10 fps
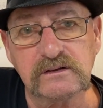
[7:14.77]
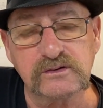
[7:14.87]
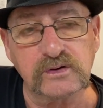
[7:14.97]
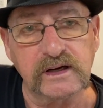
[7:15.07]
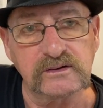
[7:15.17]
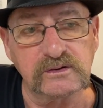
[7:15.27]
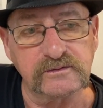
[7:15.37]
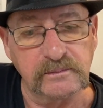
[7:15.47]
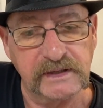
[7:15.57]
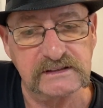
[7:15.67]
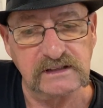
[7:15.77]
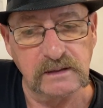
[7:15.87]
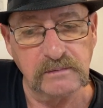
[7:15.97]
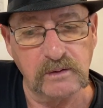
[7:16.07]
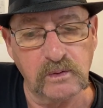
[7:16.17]
Try to learn from next
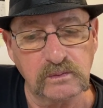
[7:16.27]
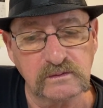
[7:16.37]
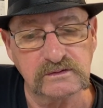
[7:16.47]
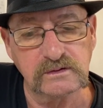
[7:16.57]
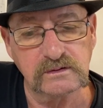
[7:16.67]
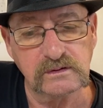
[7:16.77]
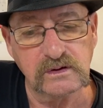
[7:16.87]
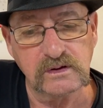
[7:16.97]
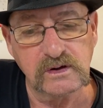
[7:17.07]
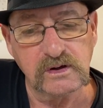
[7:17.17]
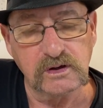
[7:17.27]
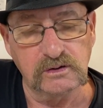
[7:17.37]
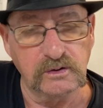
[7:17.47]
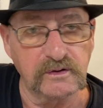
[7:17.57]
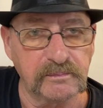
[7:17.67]
time. I won't
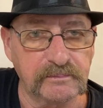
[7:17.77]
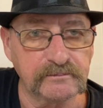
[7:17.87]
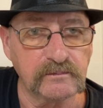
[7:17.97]
glue the